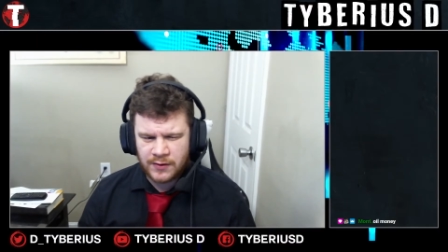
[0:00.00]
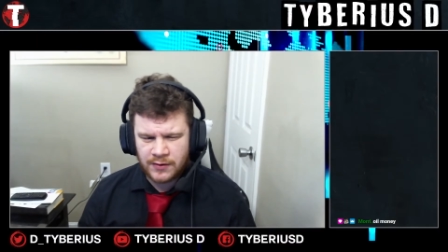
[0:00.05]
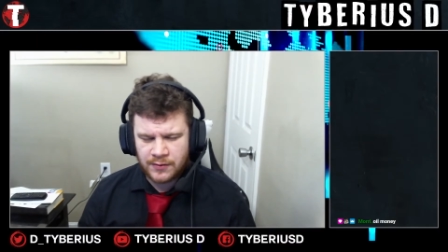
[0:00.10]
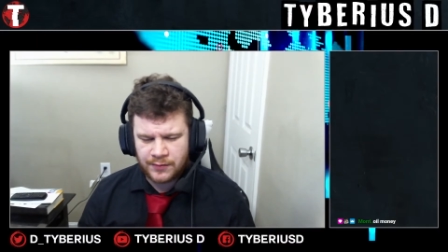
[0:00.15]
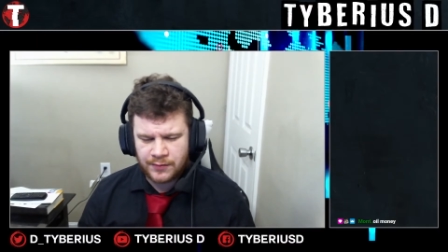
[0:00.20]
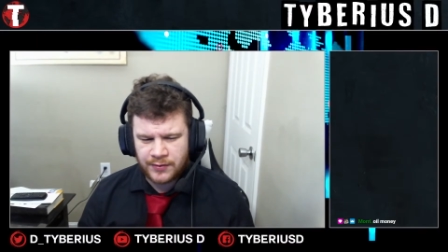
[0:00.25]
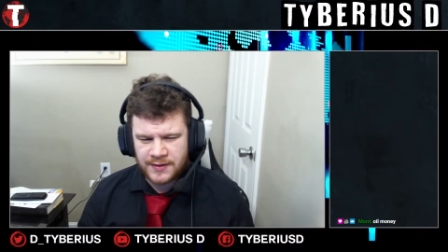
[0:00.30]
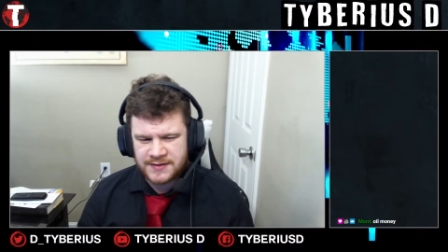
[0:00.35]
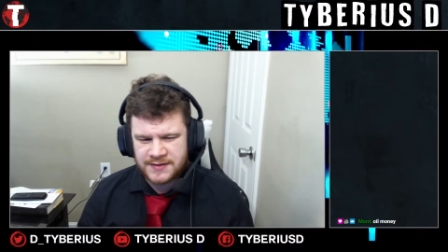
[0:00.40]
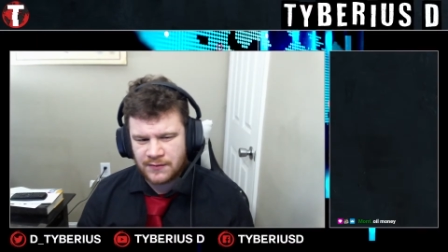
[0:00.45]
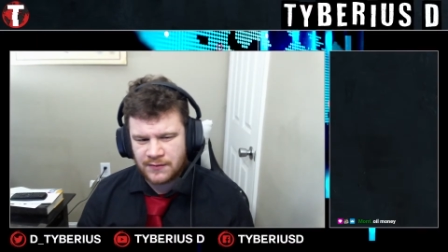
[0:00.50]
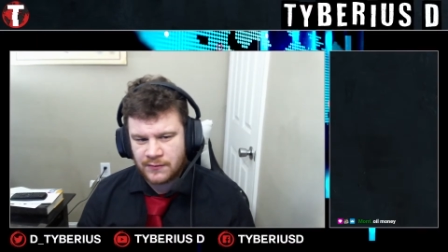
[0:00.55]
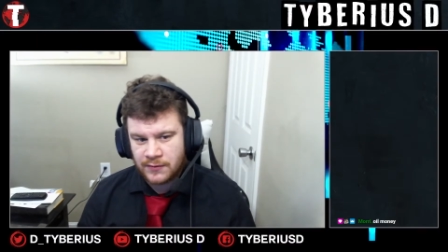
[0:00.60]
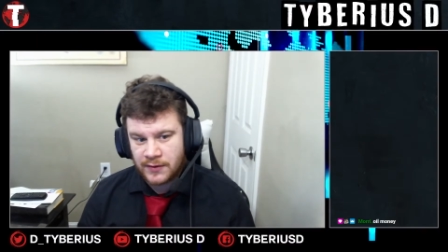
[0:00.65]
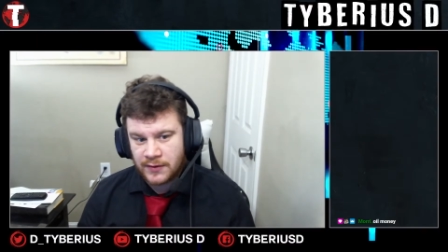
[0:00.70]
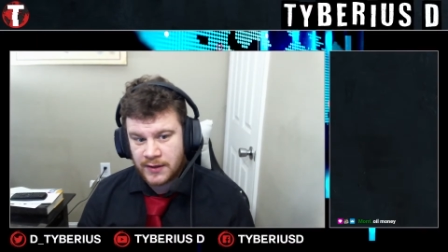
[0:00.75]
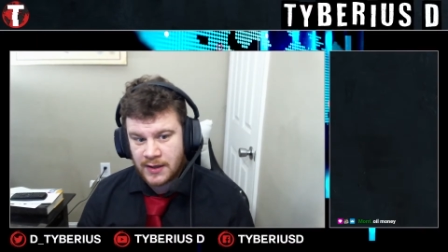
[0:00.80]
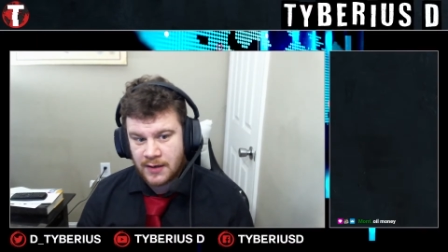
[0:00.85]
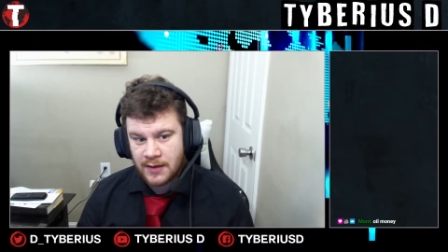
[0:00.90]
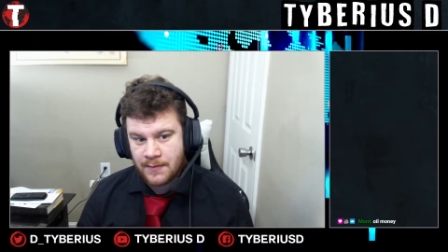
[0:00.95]
other place that
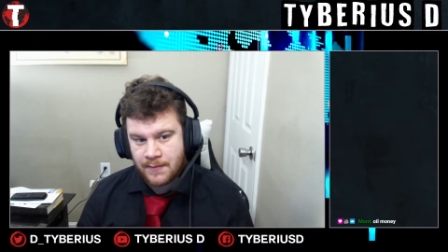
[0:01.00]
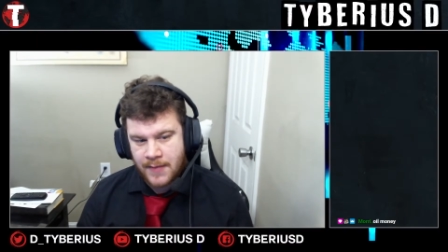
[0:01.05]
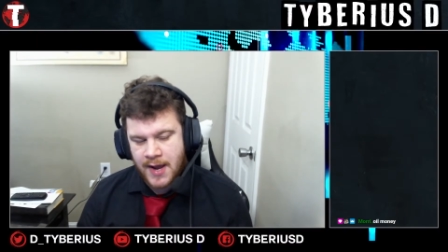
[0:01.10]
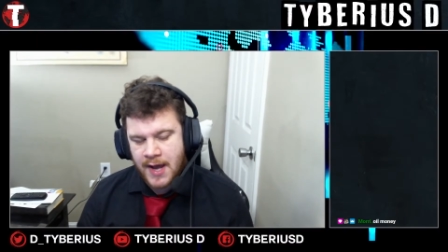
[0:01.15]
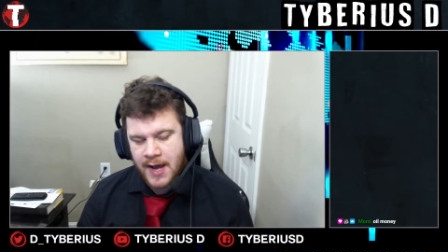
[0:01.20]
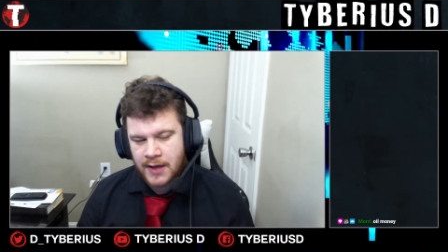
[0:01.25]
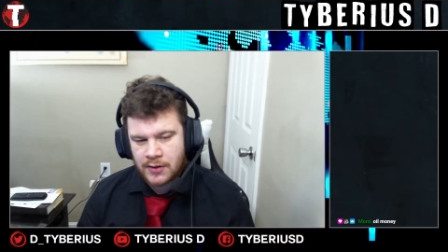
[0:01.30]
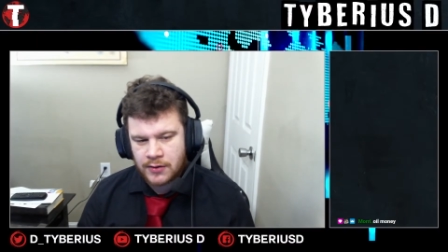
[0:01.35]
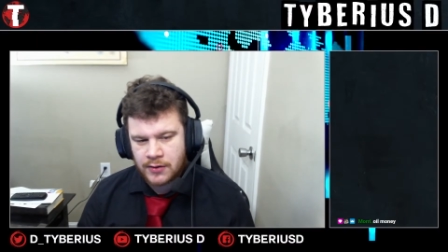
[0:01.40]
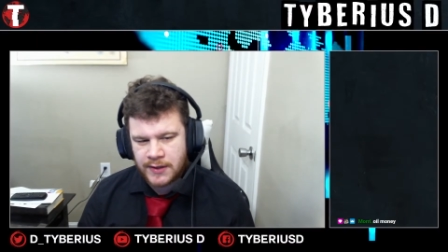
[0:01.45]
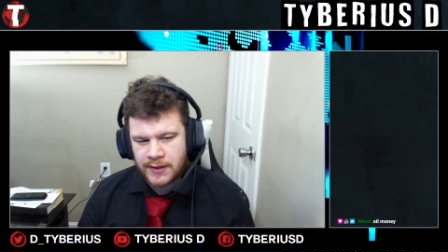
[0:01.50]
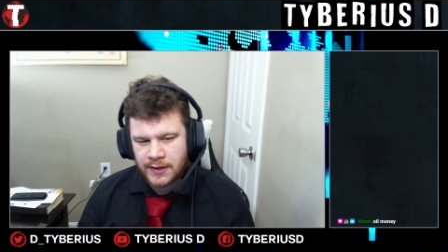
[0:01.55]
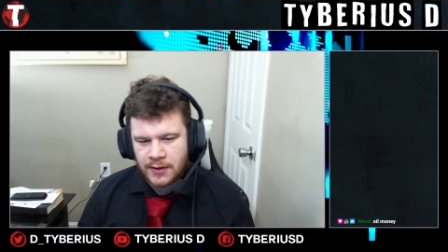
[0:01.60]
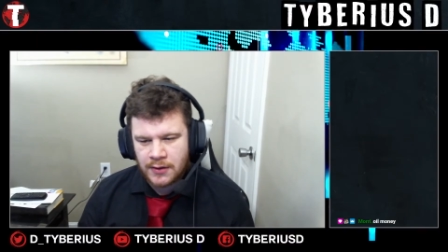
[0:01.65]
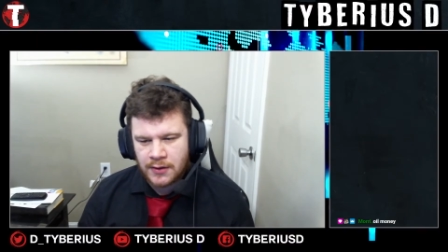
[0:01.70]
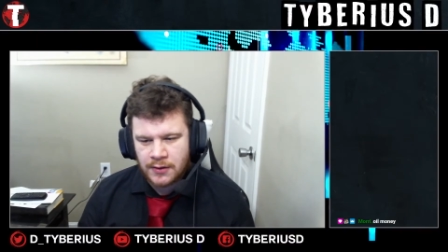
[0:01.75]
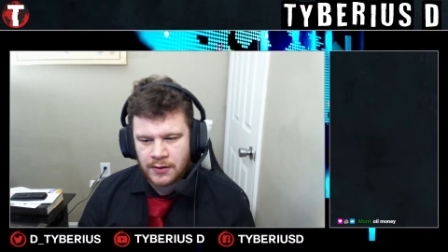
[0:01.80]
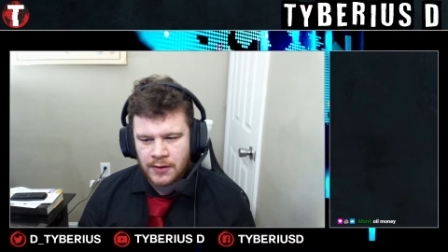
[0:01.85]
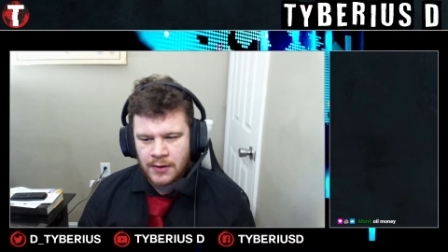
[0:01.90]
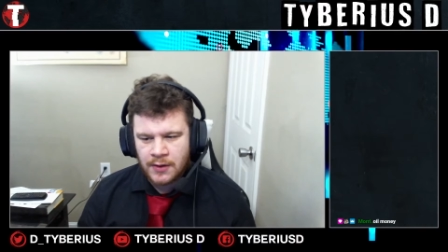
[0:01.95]
really kind of matter
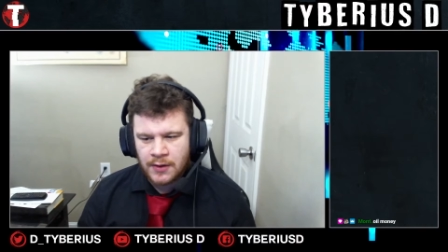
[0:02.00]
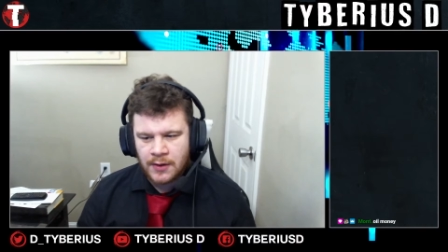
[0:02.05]
here,